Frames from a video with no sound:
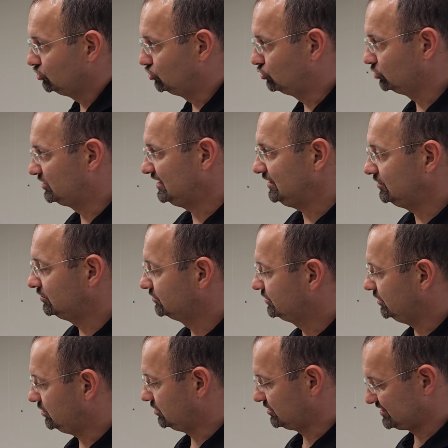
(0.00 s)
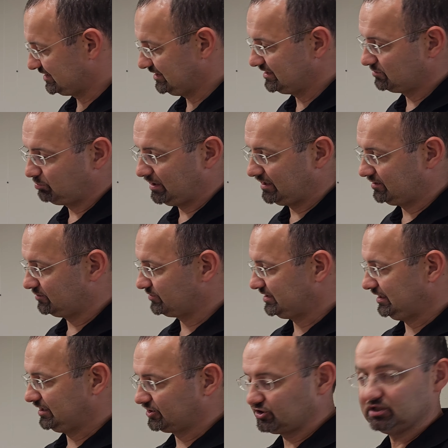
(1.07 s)
to tilt all this bottom
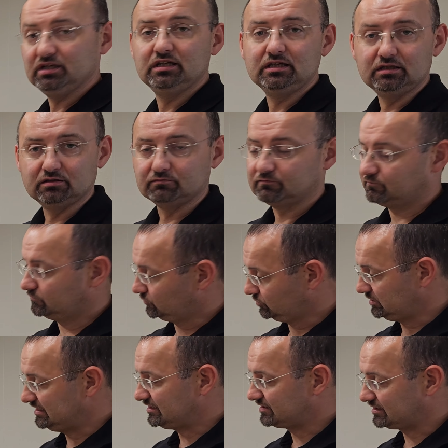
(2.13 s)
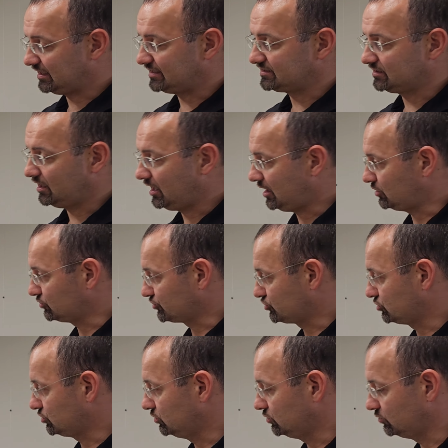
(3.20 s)
sash in inside the house
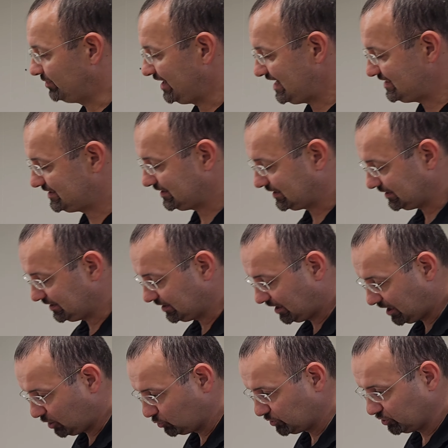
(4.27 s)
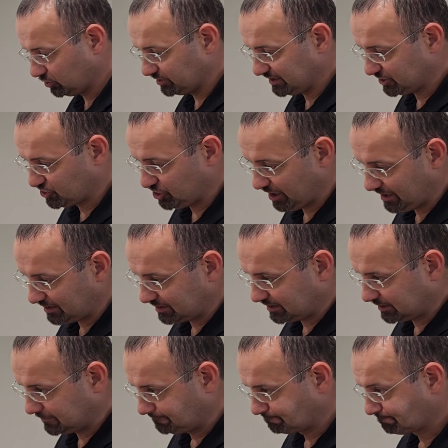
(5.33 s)
so basically how we're gonna check
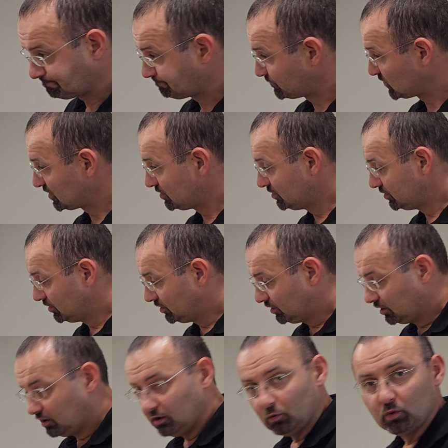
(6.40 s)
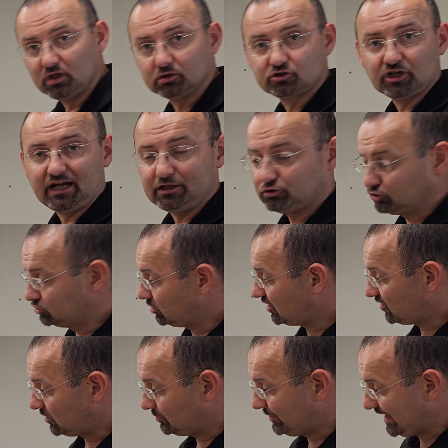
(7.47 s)
we'll try to do
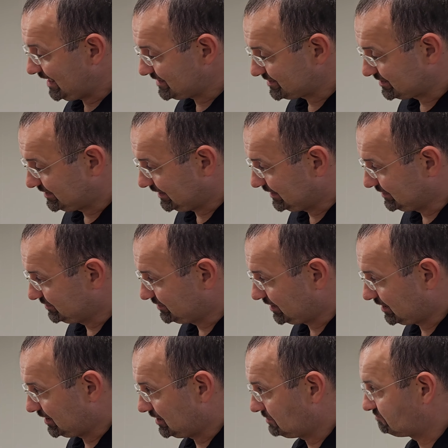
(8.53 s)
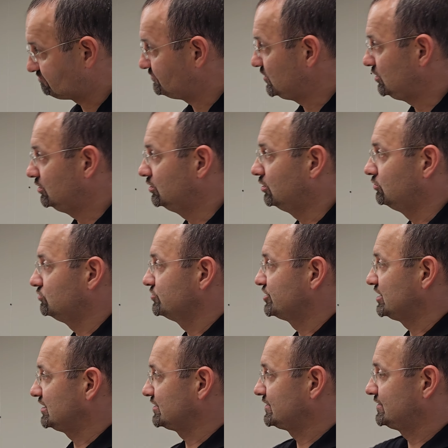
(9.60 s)
our best and um, you know
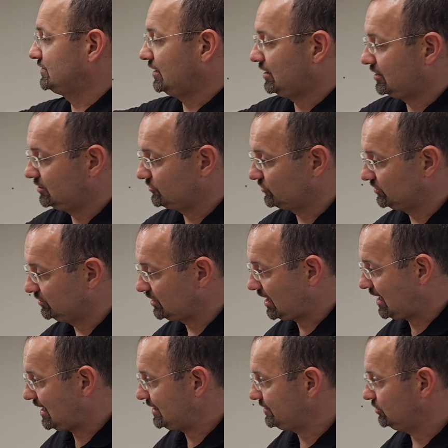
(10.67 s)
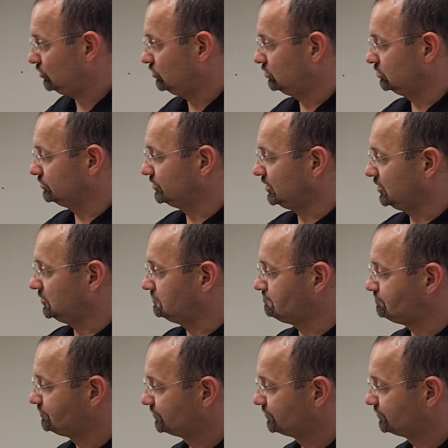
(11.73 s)
just uh, rely on um,